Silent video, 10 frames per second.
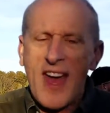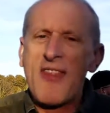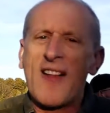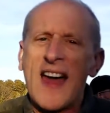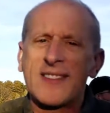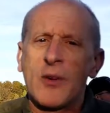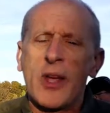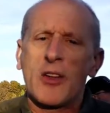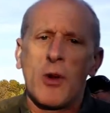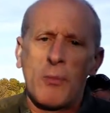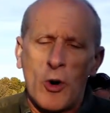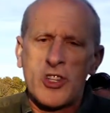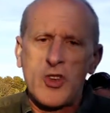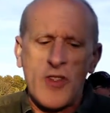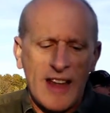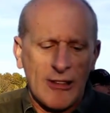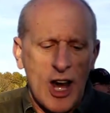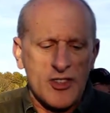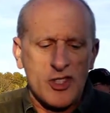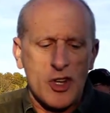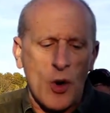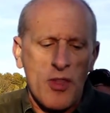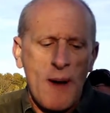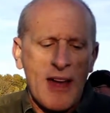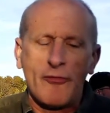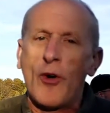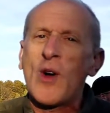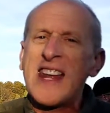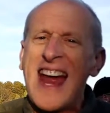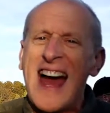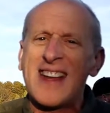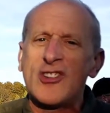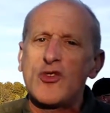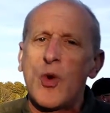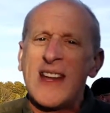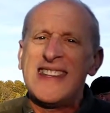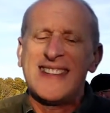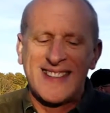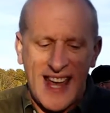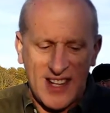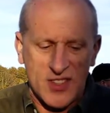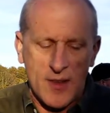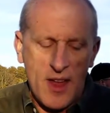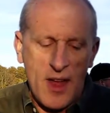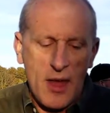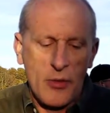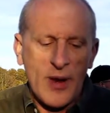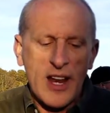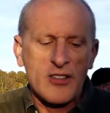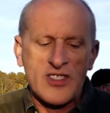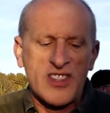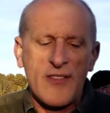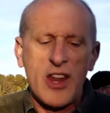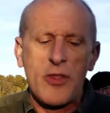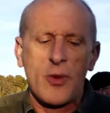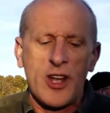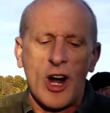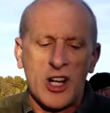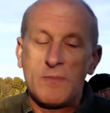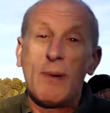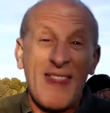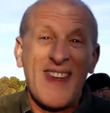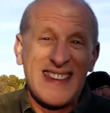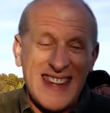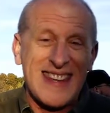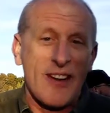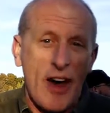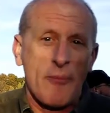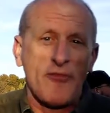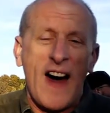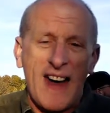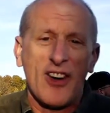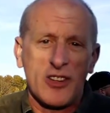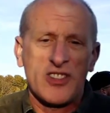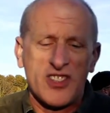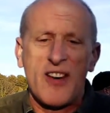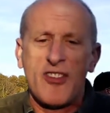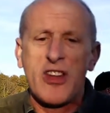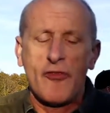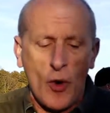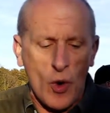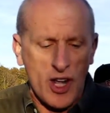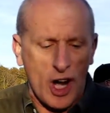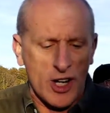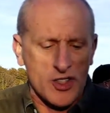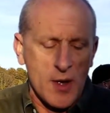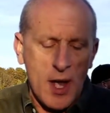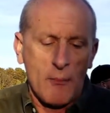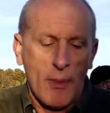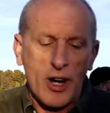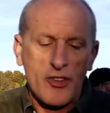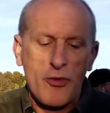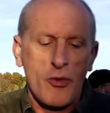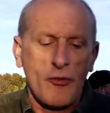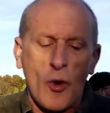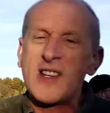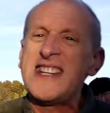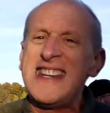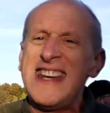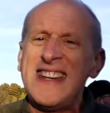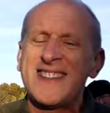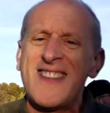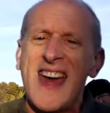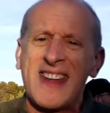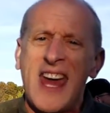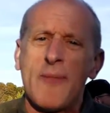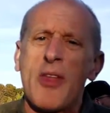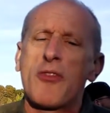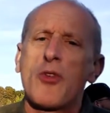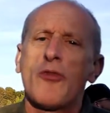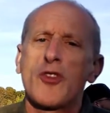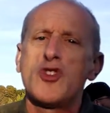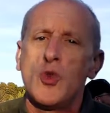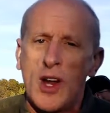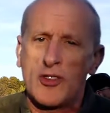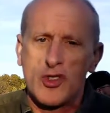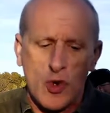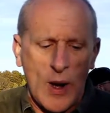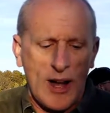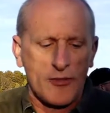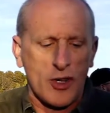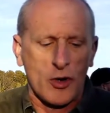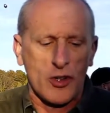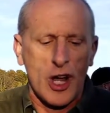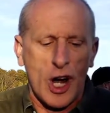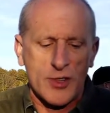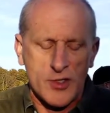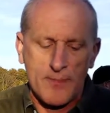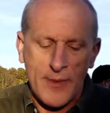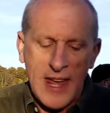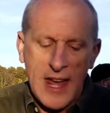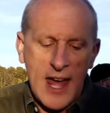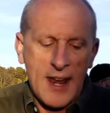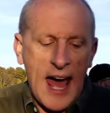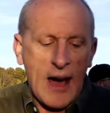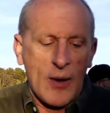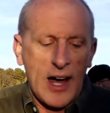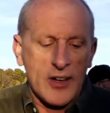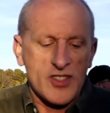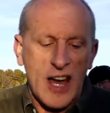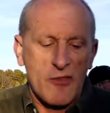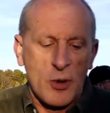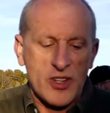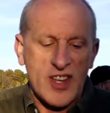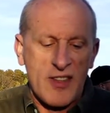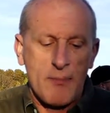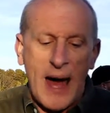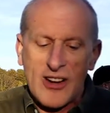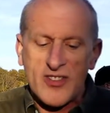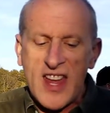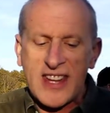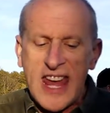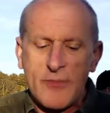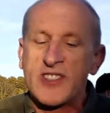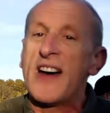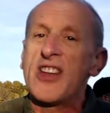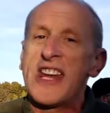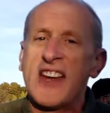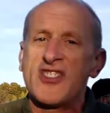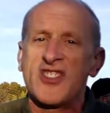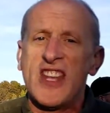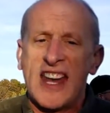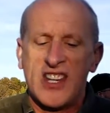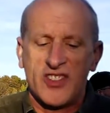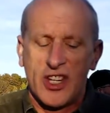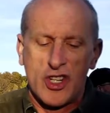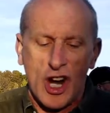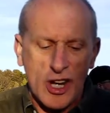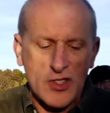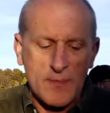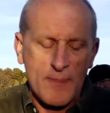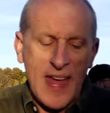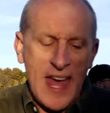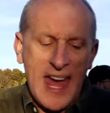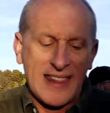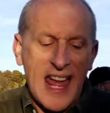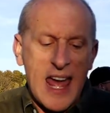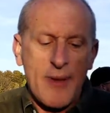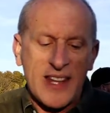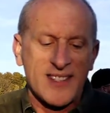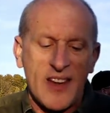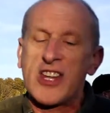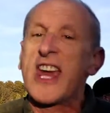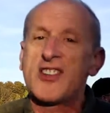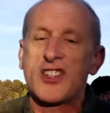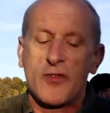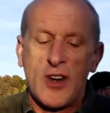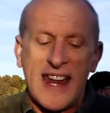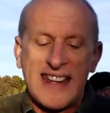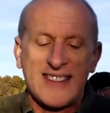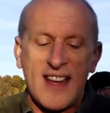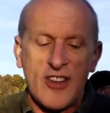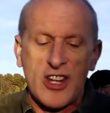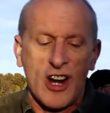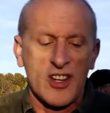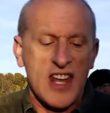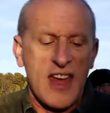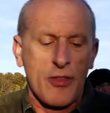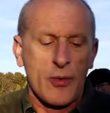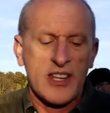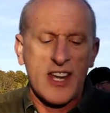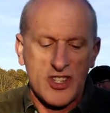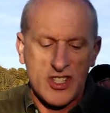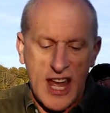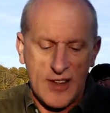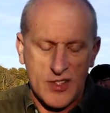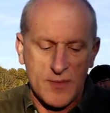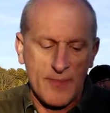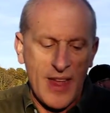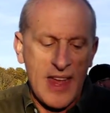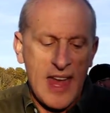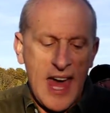And then the last game we can report to you, they lost to Northmont 49-26. 373 yards, but they did give up 574 yards. Marsh threw 4 TDs in that game and threw for 212 total yards. Now, sophomore Seth Myers in that game, 7 catches, 96 yards. And Lamb had 7 catches for 97 yards and 3 touchdowns.